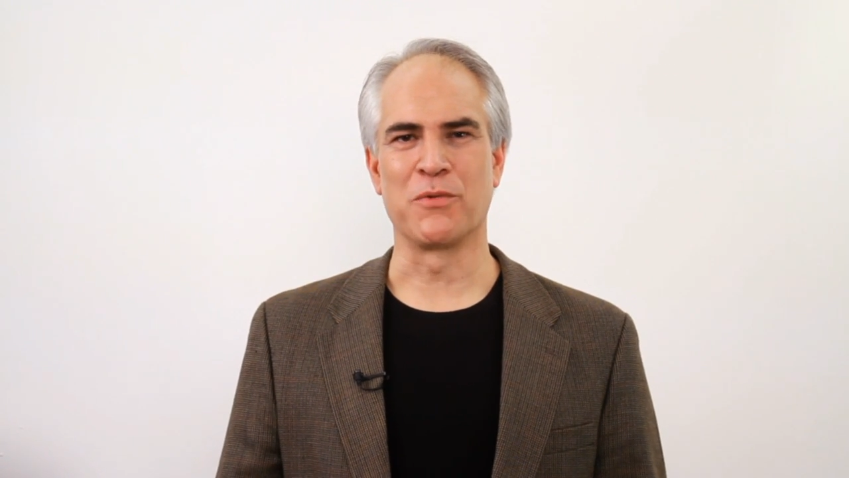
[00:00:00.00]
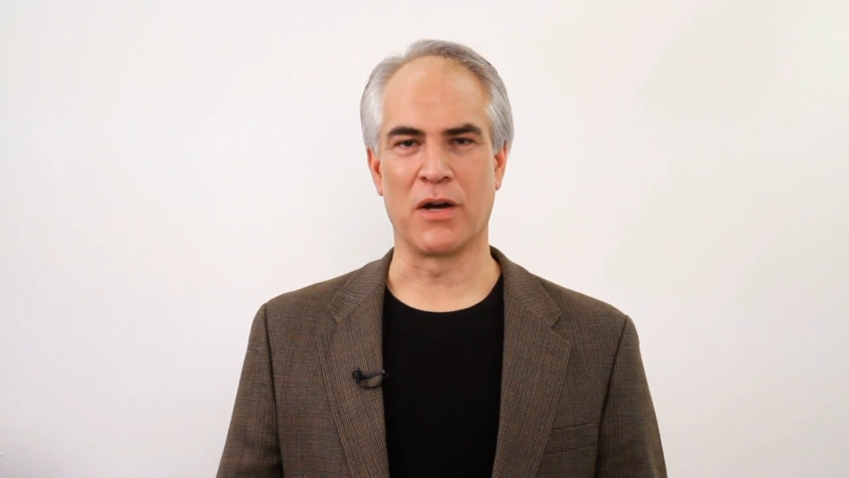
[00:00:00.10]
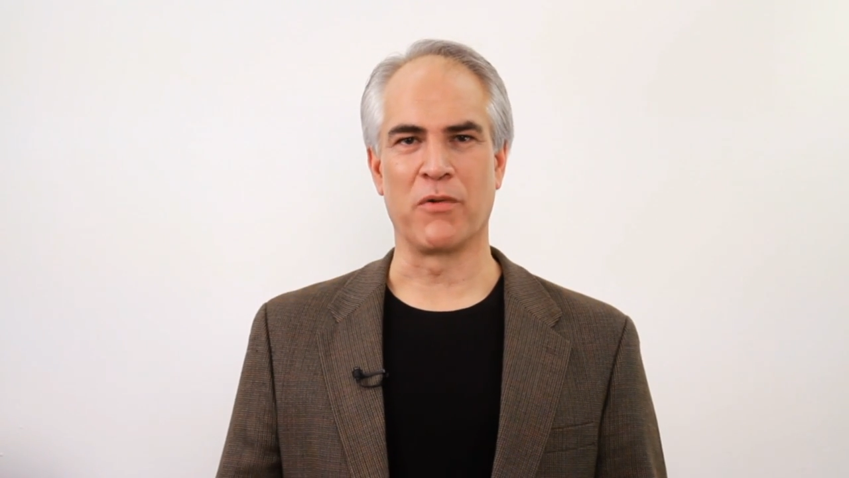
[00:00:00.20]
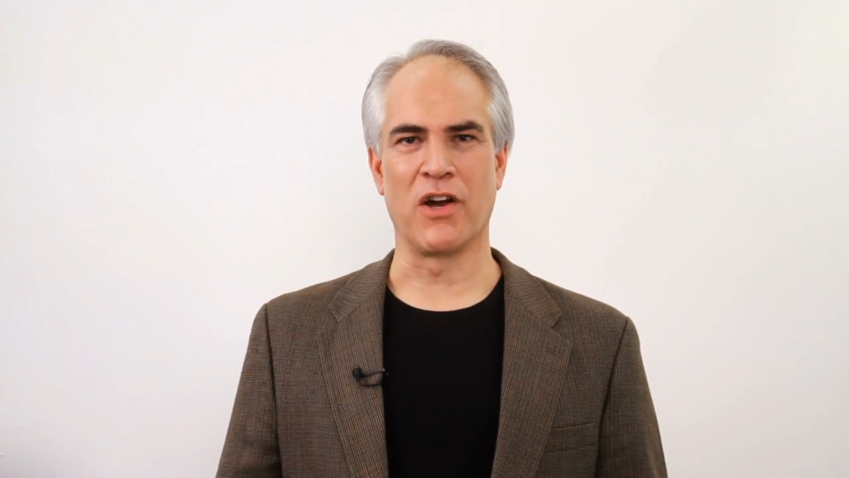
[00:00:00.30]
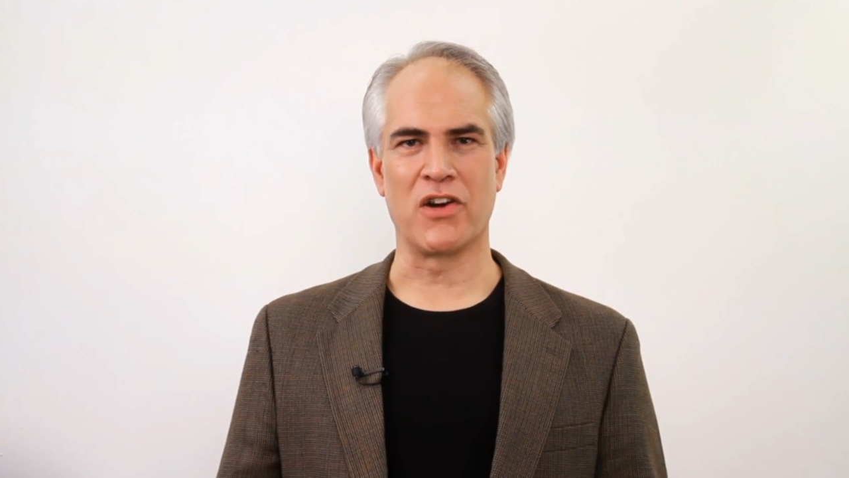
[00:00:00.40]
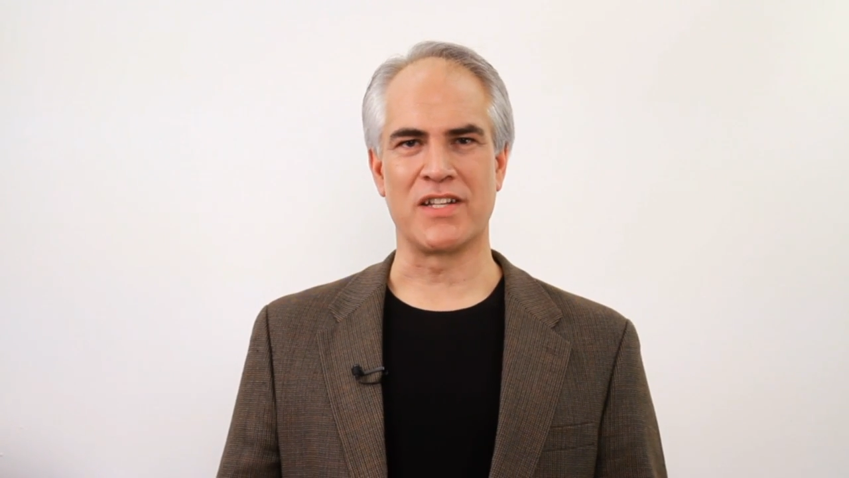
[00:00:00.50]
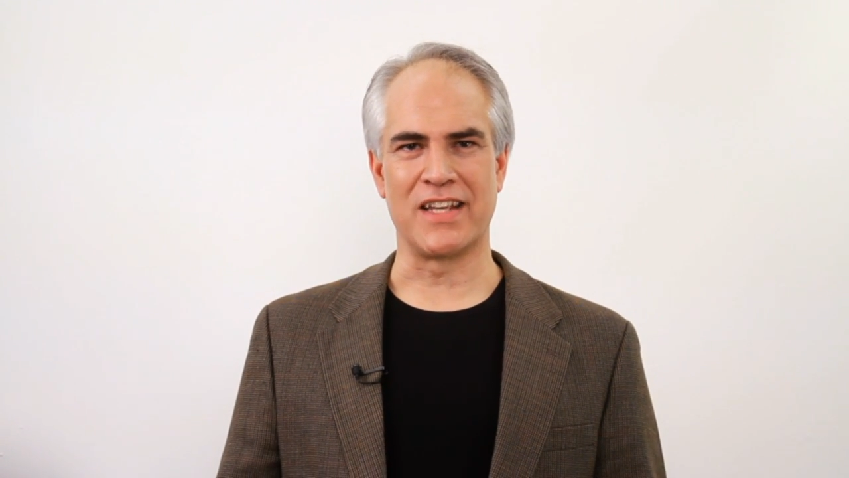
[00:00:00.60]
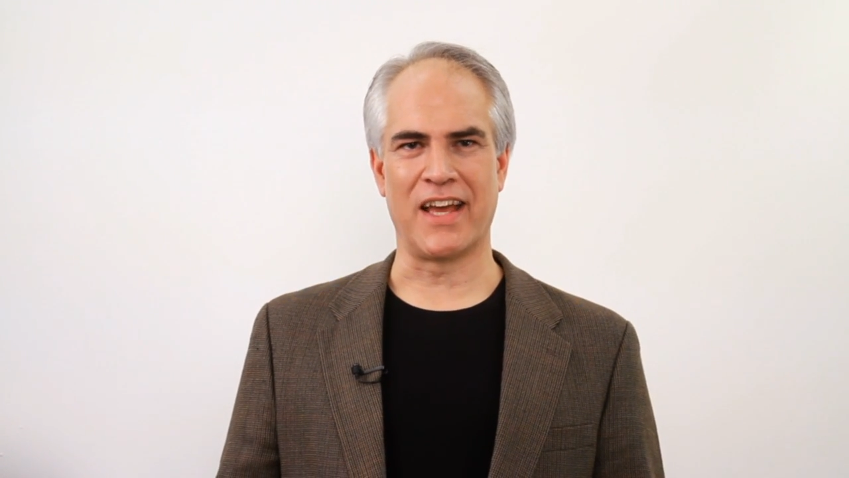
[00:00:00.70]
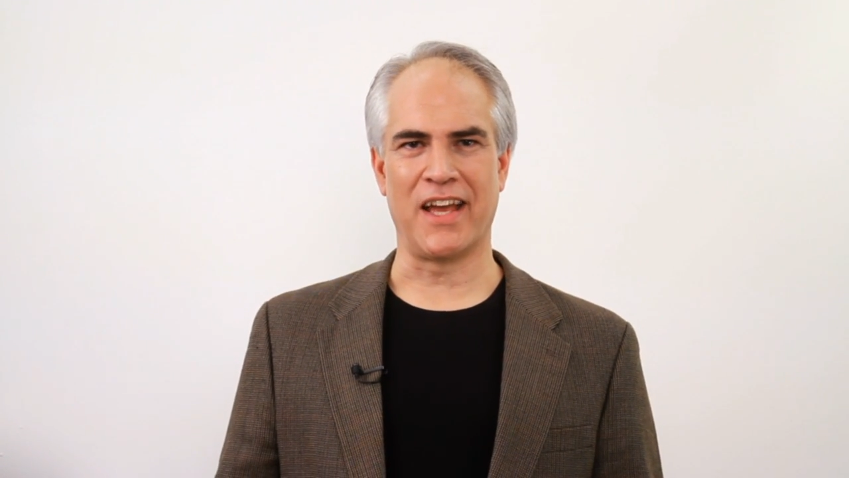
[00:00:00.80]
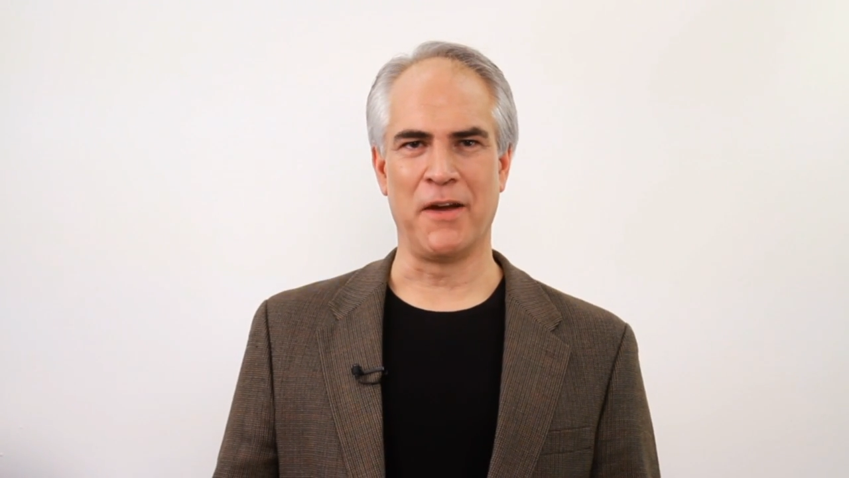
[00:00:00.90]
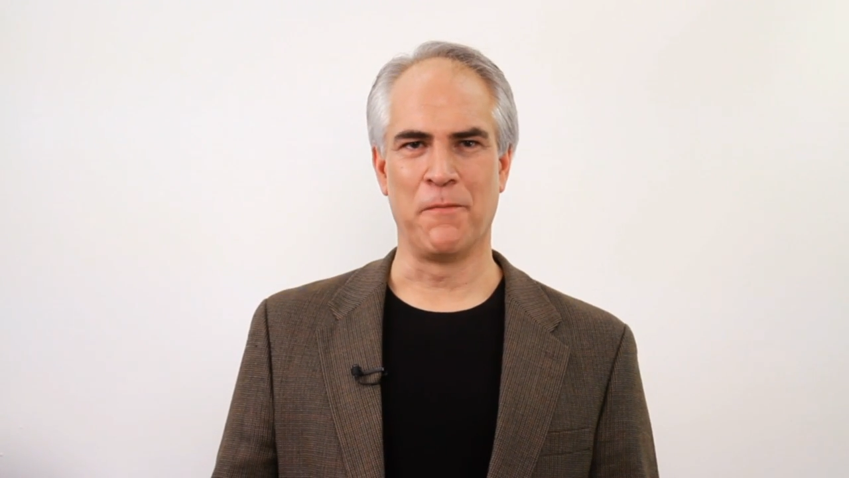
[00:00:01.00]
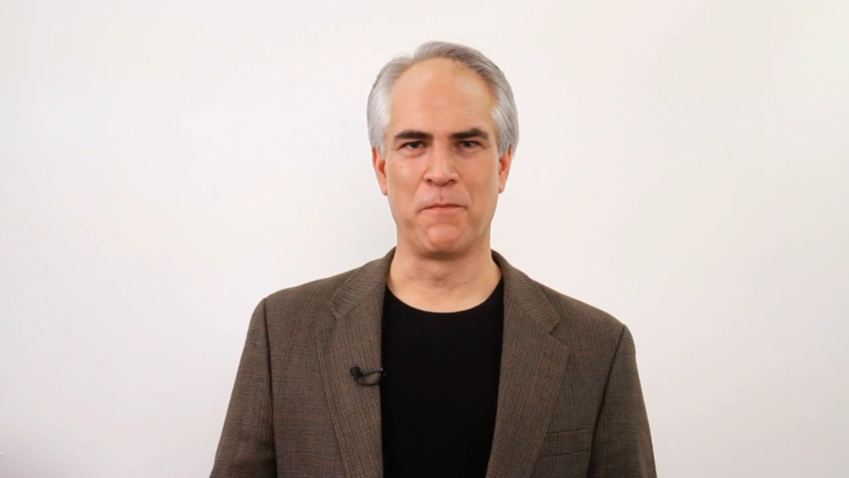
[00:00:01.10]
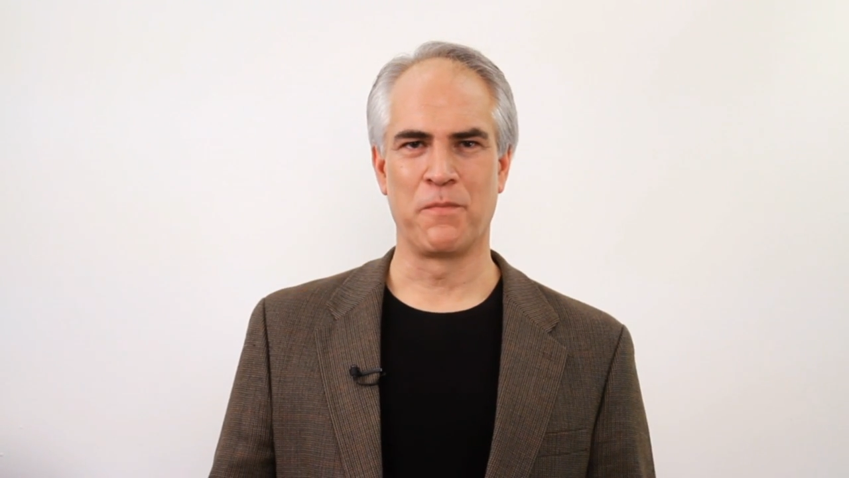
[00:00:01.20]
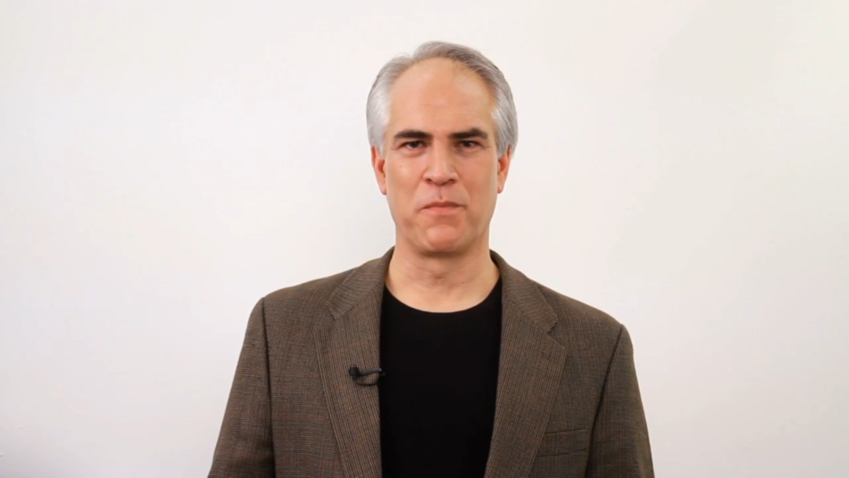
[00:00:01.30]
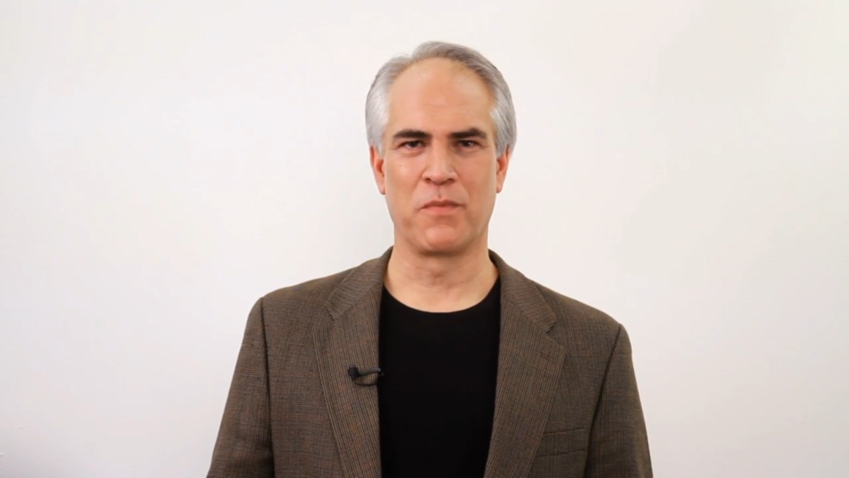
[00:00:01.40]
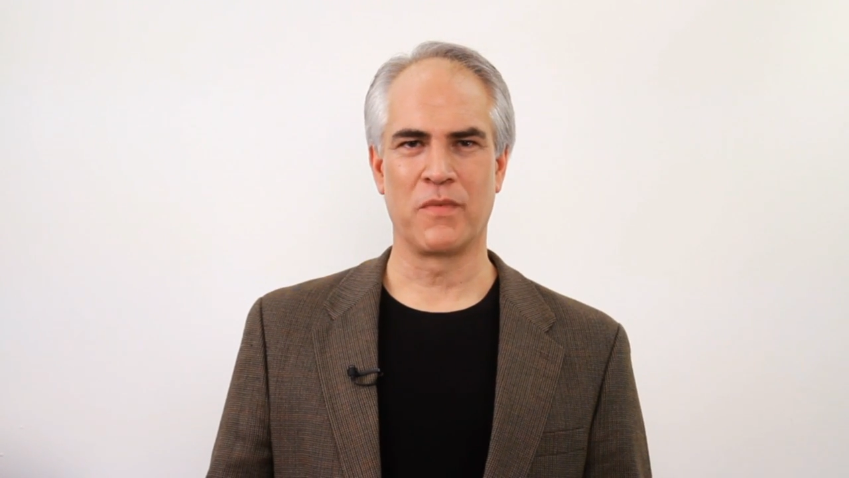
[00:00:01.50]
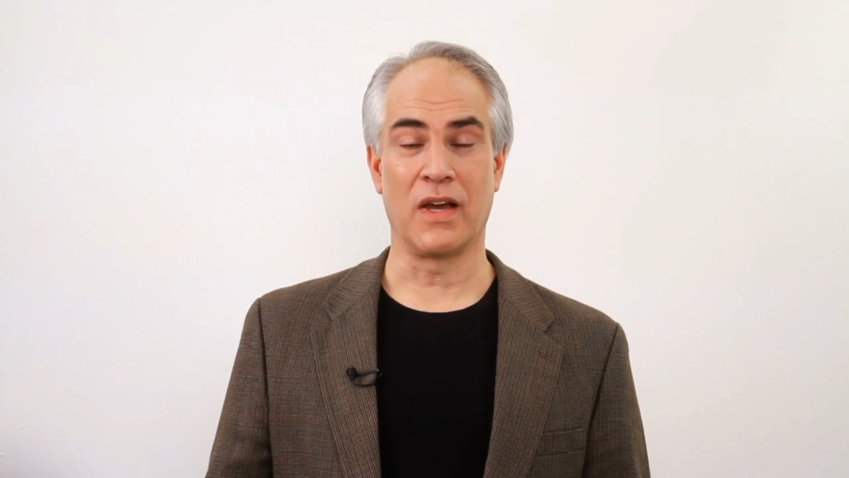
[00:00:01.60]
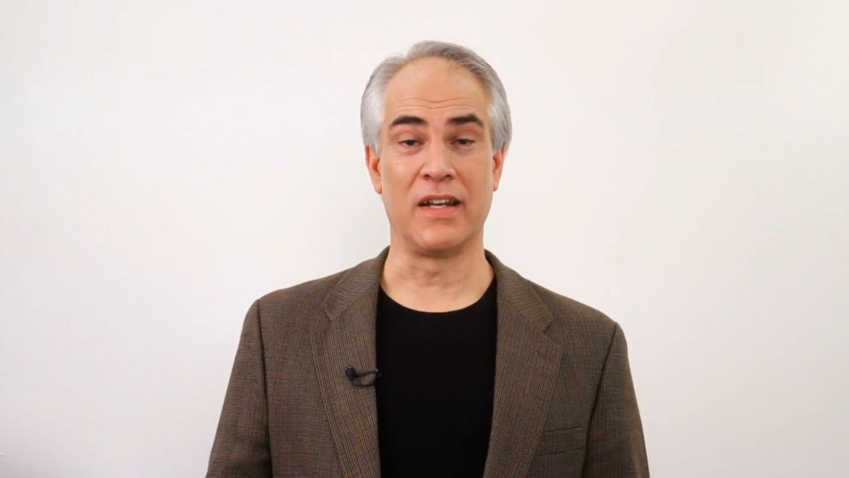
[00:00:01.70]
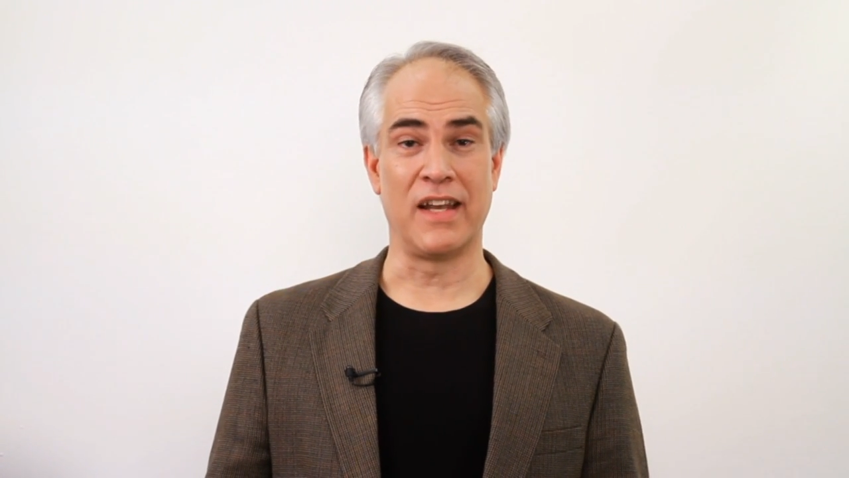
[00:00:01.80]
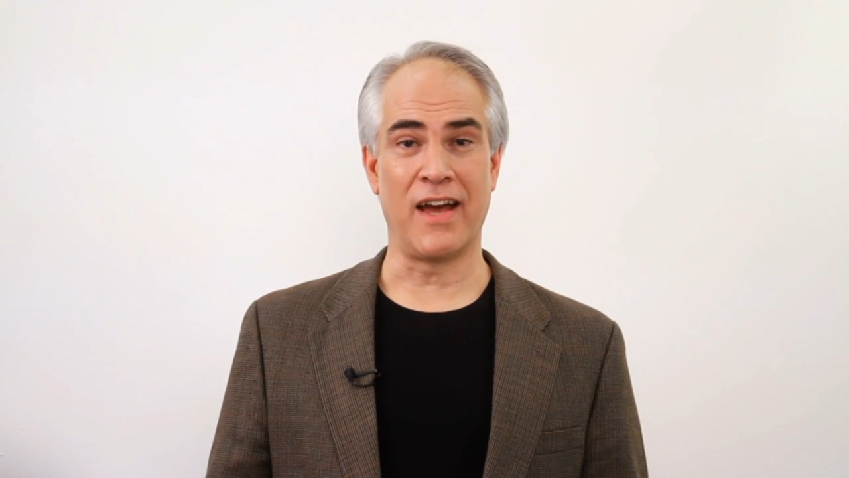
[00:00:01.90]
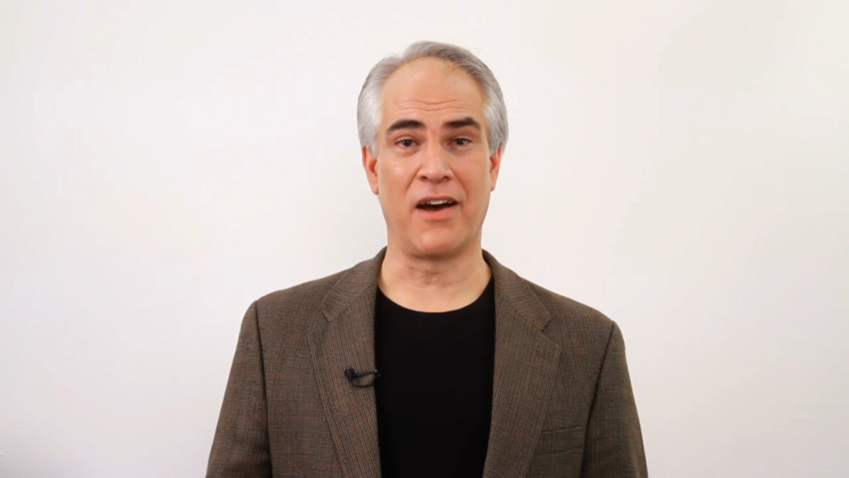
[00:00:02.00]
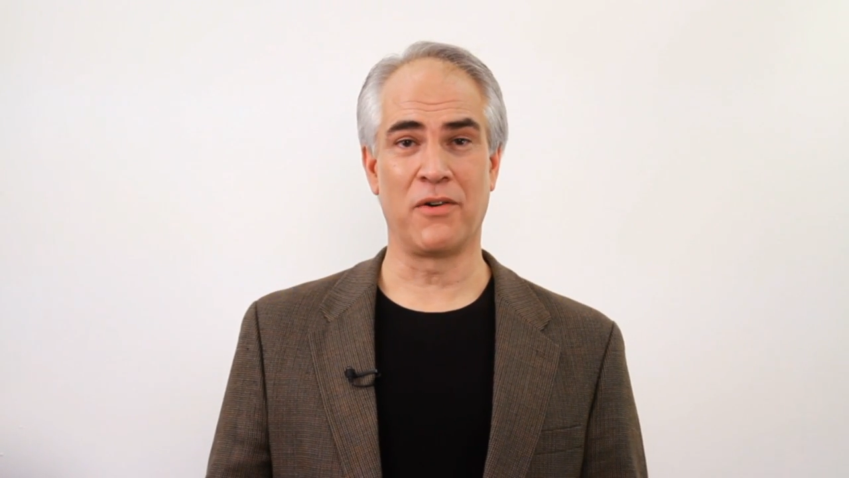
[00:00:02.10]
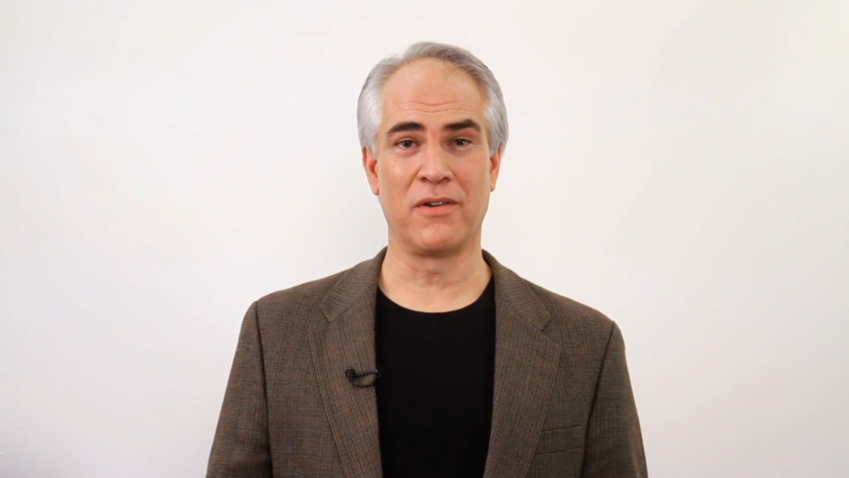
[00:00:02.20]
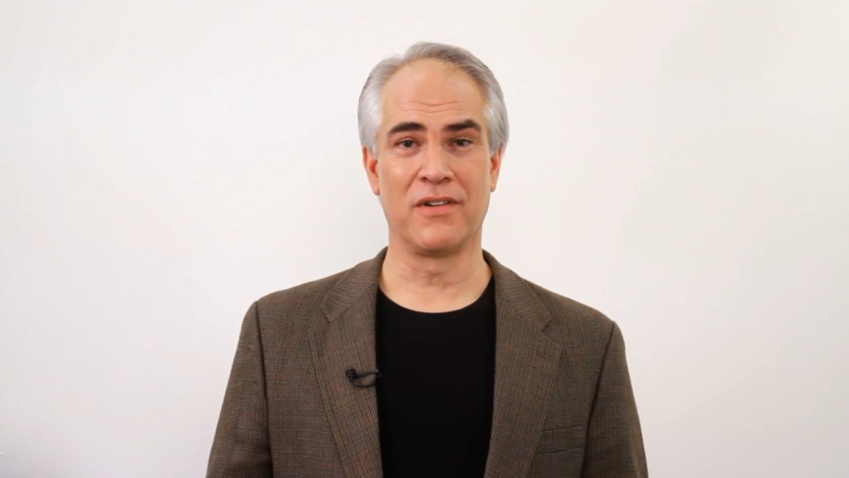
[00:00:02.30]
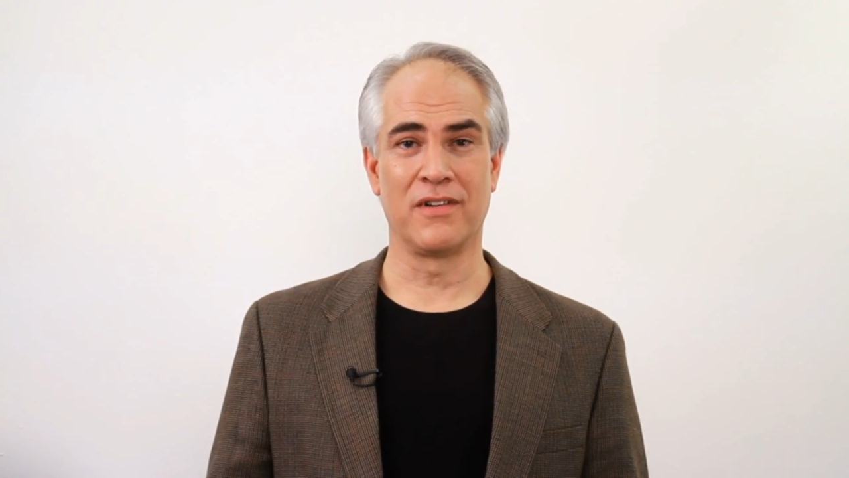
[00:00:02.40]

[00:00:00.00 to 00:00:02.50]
where we are today. And now,